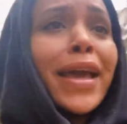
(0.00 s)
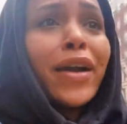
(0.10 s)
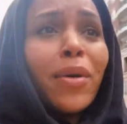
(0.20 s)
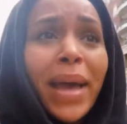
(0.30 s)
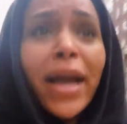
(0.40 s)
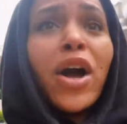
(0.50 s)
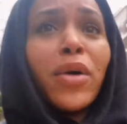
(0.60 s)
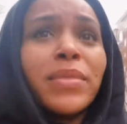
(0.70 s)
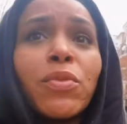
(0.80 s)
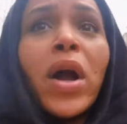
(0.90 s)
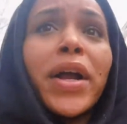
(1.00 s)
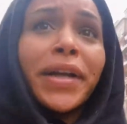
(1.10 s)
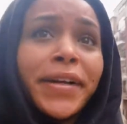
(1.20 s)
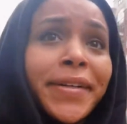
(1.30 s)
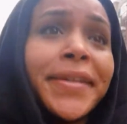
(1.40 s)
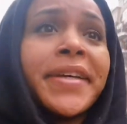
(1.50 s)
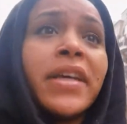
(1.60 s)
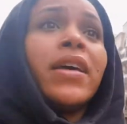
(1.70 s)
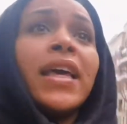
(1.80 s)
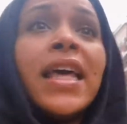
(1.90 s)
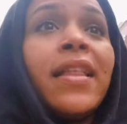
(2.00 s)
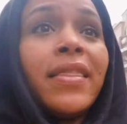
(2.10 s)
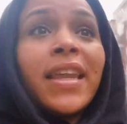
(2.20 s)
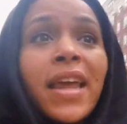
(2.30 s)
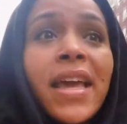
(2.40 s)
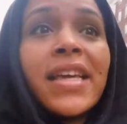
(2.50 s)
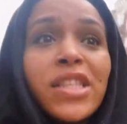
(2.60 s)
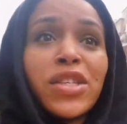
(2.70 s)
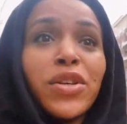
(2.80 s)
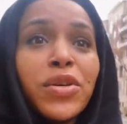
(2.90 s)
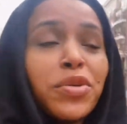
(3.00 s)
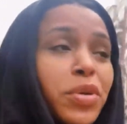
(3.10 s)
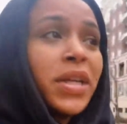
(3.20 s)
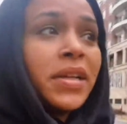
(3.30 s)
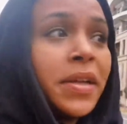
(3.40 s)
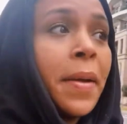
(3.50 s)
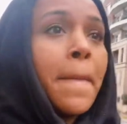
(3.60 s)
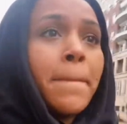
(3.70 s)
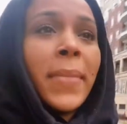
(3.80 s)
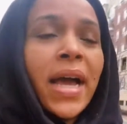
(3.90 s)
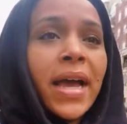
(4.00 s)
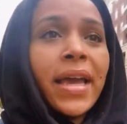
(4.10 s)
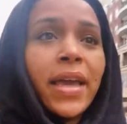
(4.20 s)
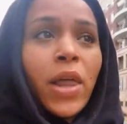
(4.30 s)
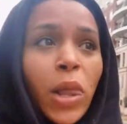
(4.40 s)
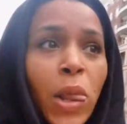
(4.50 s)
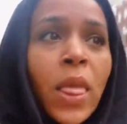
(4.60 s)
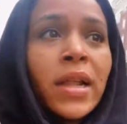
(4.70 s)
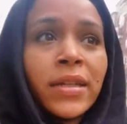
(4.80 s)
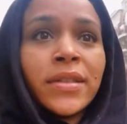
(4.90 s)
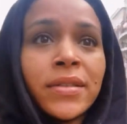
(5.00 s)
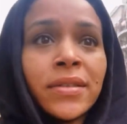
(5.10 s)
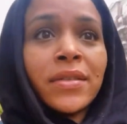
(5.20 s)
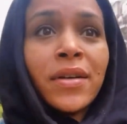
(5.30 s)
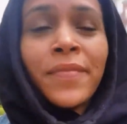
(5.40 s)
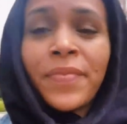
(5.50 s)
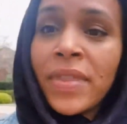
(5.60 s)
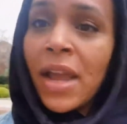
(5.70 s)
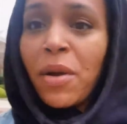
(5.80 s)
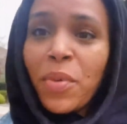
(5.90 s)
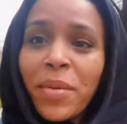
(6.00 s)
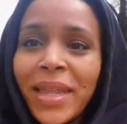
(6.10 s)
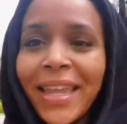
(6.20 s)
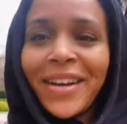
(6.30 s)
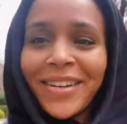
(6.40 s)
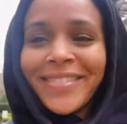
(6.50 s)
go back home and work, then head to my hair appointment later.